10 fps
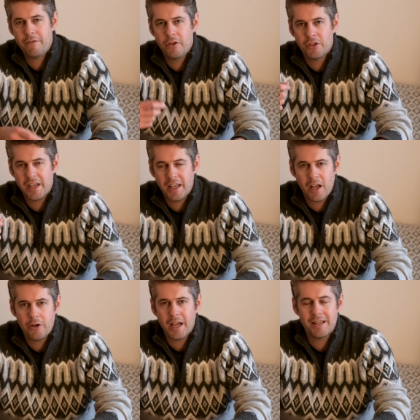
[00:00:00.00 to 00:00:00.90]
If you're
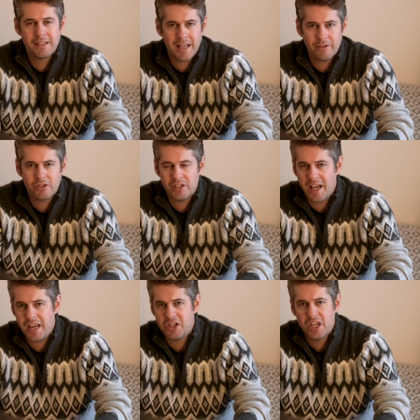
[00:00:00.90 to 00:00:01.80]
thinking, okay,
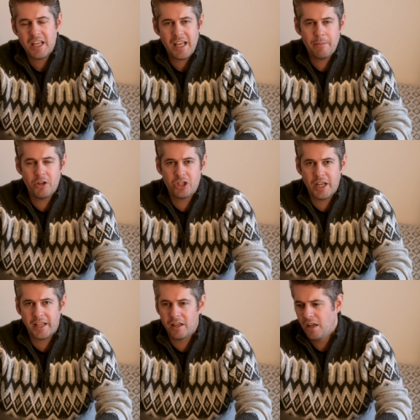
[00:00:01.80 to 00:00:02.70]
soundstage,
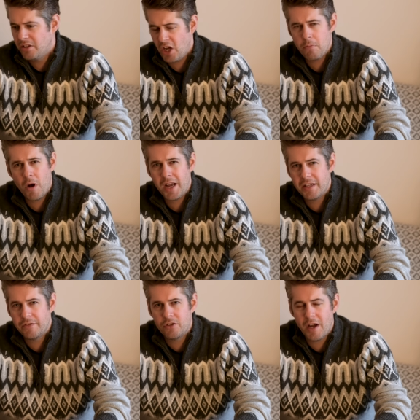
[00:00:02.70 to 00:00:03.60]
imaging, don't
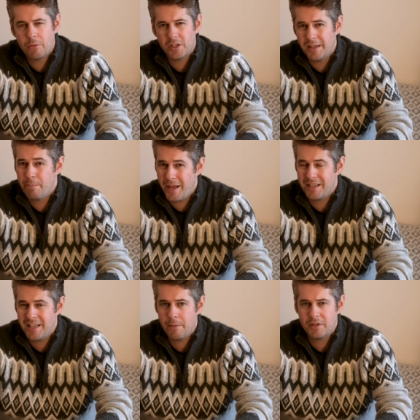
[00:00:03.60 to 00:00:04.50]
mind if the trebles are a
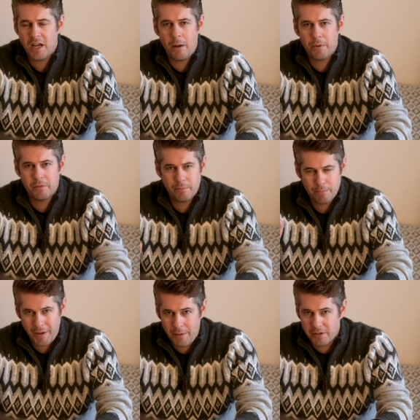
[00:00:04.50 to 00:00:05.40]
bit tipped up and
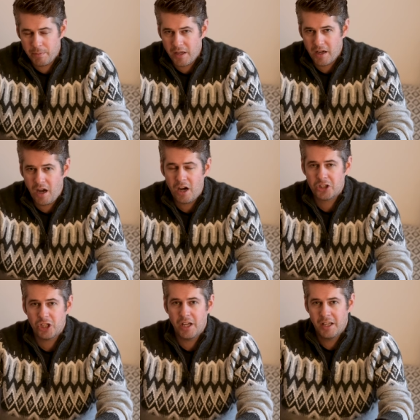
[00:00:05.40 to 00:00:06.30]
perhaps a bit
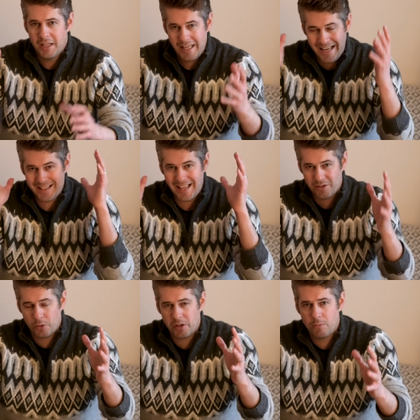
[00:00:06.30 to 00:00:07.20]
harsher in
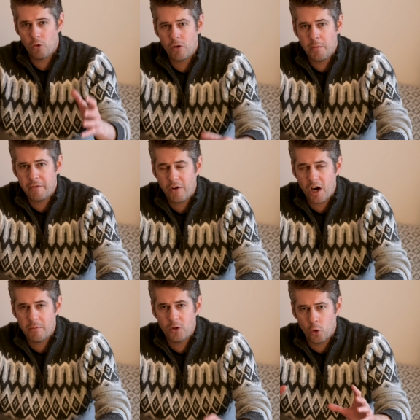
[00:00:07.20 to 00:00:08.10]
that sort of small room
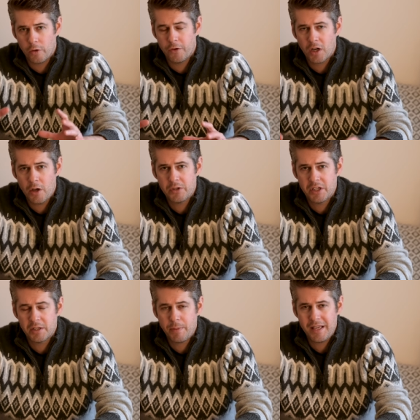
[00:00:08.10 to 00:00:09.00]
environment, or if you're closer
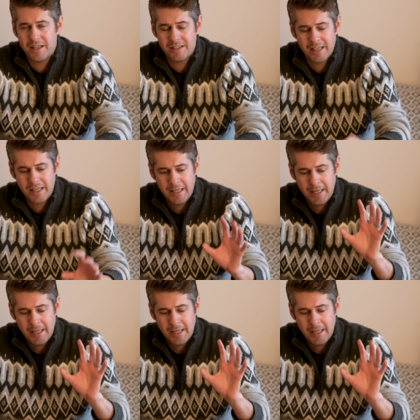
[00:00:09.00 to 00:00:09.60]
to your speakers,